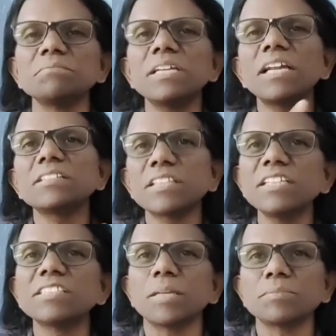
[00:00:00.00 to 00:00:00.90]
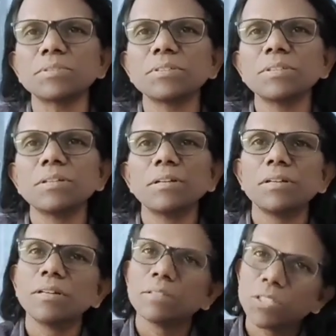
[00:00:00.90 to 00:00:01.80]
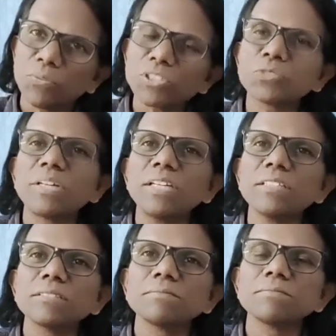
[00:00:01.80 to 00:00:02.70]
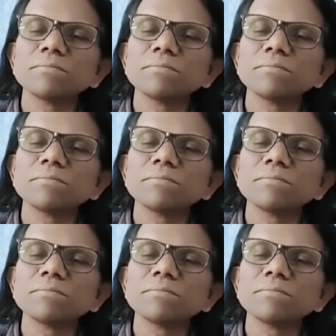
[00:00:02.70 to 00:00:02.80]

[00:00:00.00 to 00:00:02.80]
there are 3 steps. The first one is